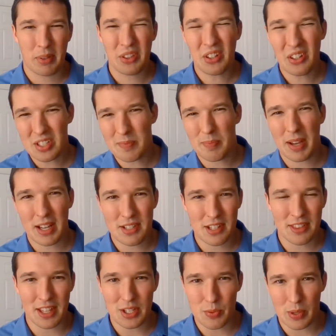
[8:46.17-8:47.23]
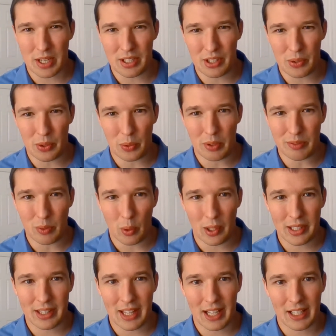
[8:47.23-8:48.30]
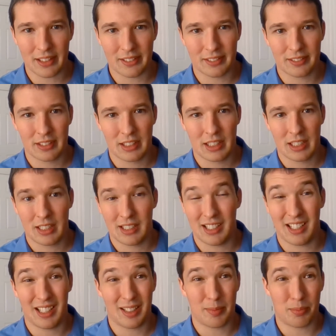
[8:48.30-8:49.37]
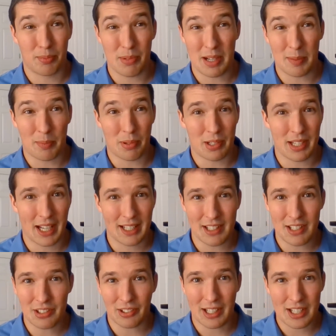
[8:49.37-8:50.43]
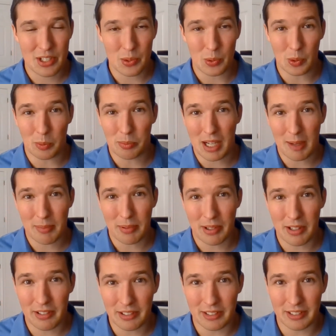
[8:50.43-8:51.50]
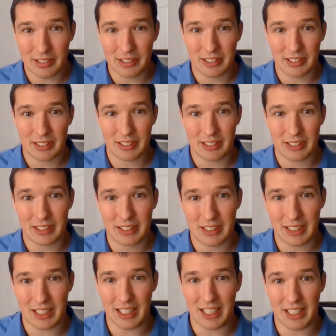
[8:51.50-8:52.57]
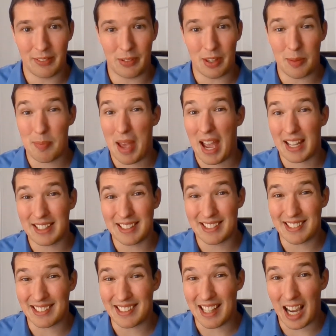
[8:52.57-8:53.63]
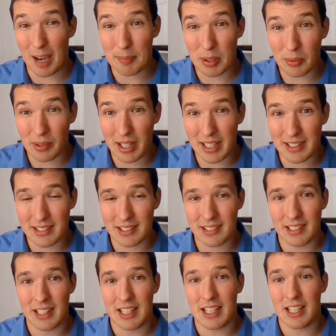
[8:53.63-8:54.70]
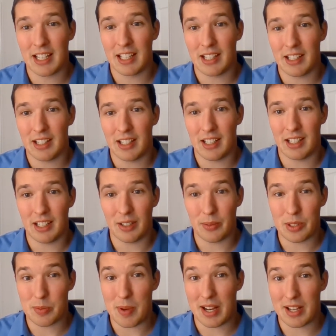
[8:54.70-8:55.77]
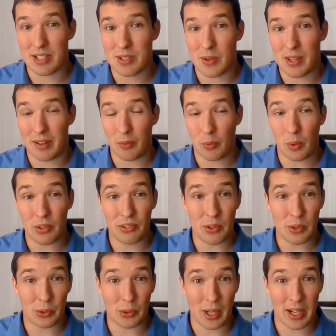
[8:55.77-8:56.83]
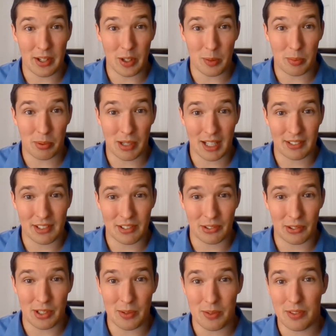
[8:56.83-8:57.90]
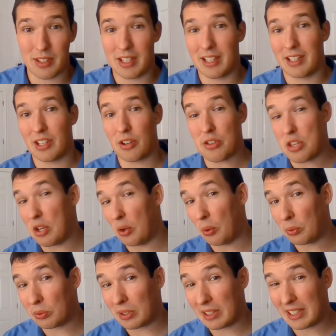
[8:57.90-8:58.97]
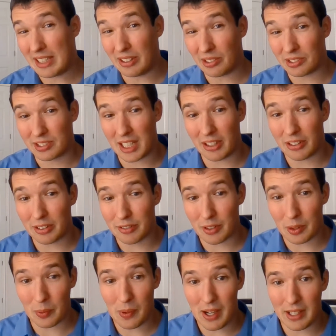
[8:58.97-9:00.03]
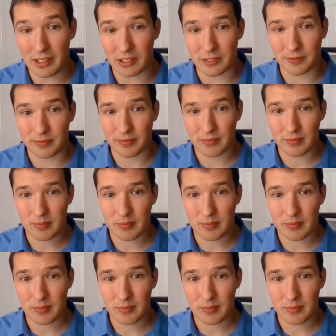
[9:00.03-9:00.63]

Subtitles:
But there are some basic things we can do to avoid that. We can protect intellectual property with patents and copyrights, which make it so that once you create a new process or a new thing, you're the only legal seller for a while.